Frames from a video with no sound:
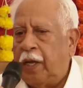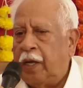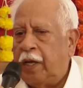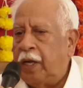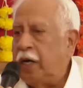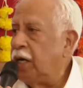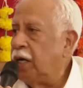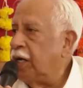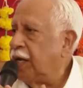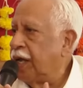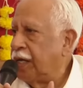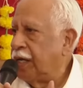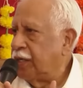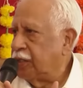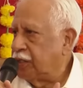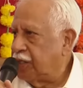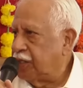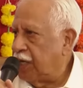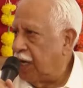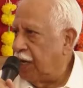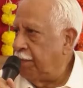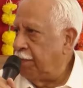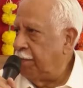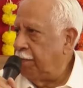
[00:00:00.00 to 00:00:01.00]
It'll take us
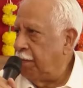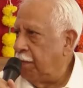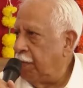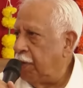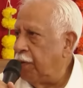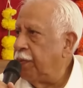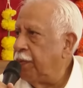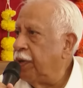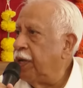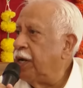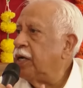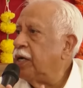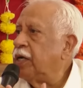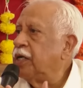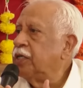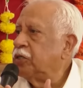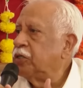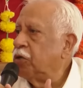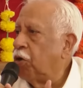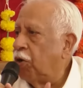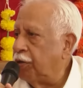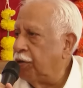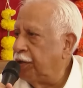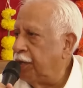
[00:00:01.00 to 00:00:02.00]
time, but we are at
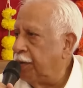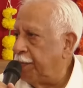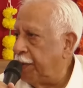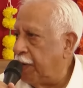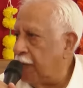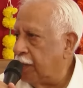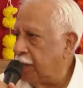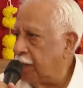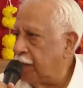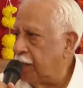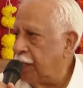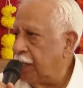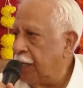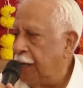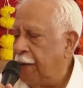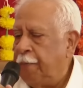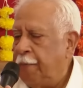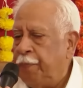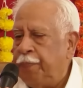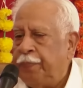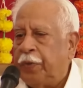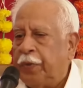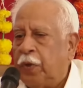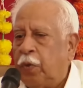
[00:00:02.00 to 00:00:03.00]
least on the path.
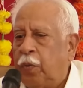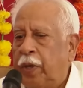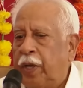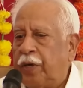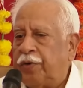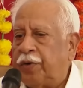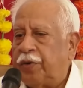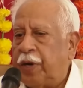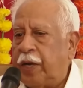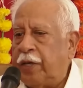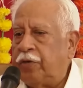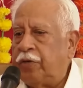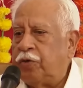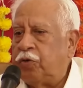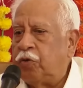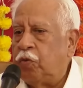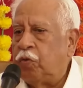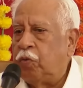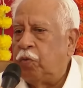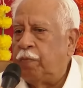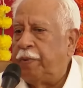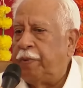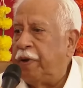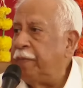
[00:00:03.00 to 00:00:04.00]
We are trying
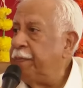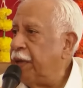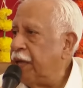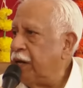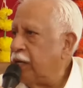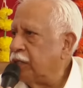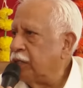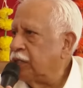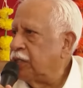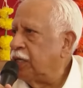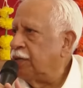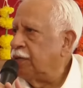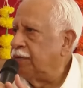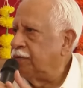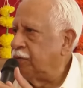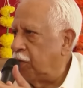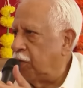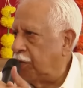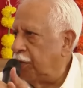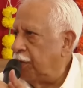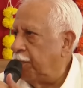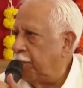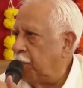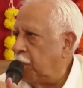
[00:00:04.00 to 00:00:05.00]
to prepare ourselves
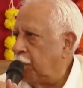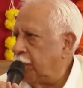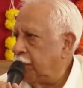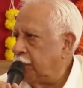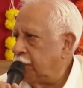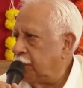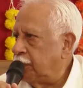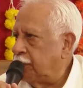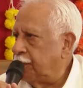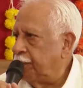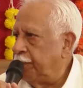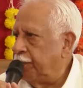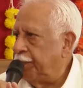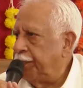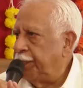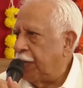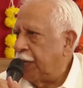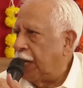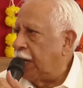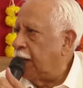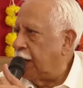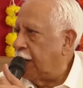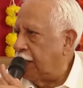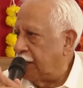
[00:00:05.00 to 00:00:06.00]
on the borders
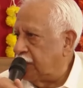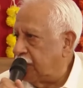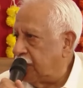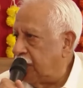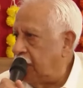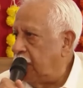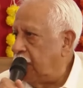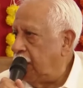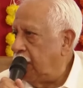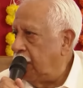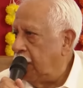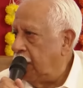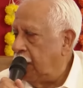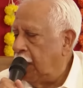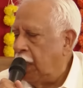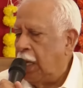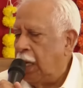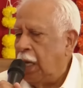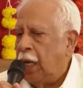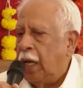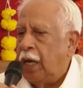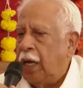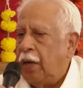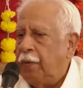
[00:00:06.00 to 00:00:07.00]
and at sea.
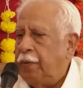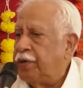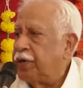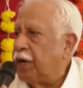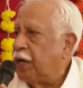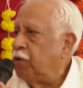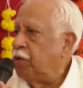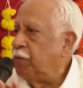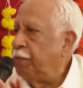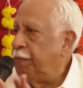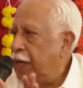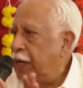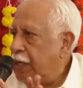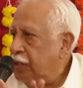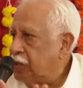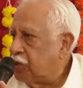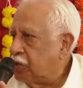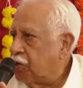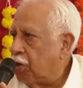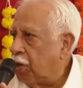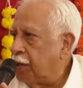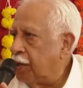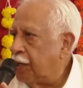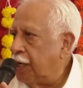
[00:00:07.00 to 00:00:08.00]
We're trying to build
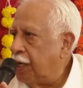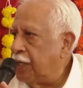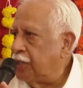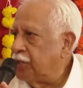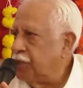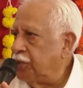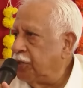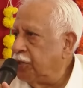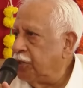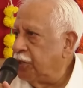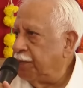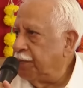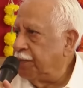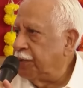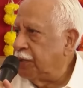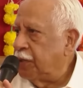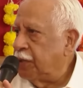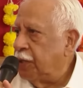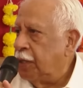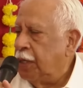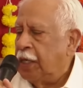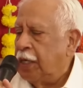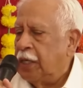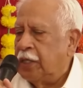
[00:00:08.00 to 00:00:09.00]
strong relationships.
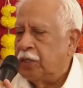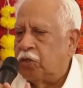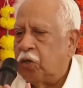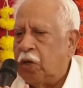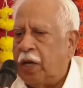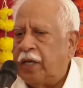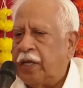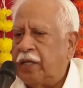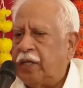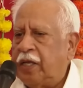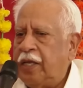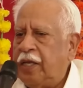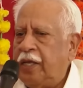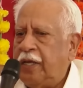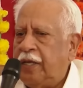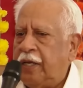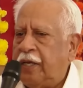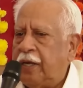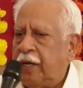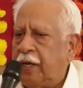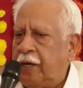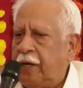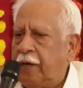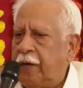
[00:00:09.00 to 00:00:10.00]
So I think,
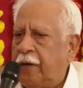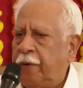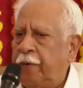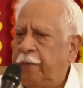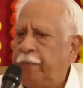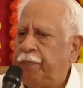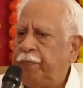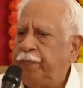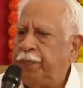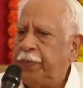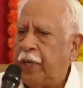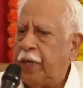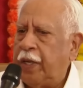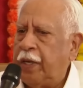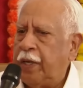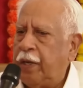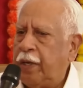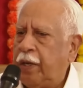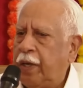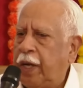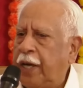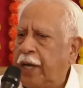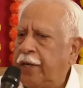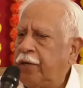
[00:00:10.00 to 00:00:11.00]

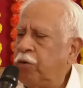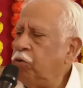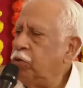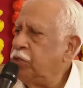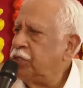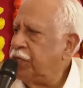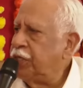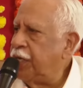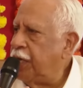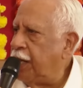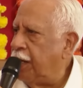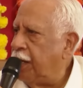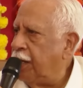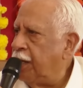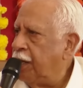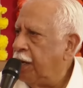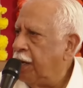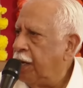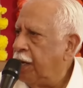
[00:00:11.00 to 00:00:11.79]
I don't see